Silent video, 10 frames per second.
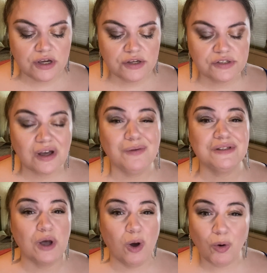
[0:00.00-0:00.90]
So I
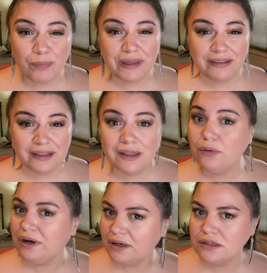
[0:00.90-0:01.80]
was hoping that they
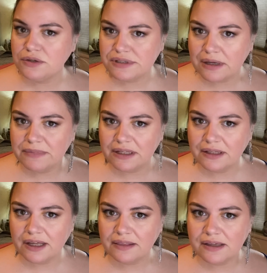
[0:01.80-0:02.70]
were going to do something
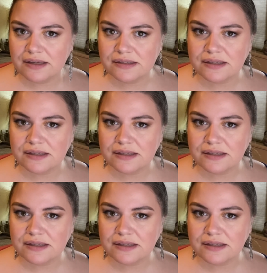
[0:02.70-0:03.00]
like this.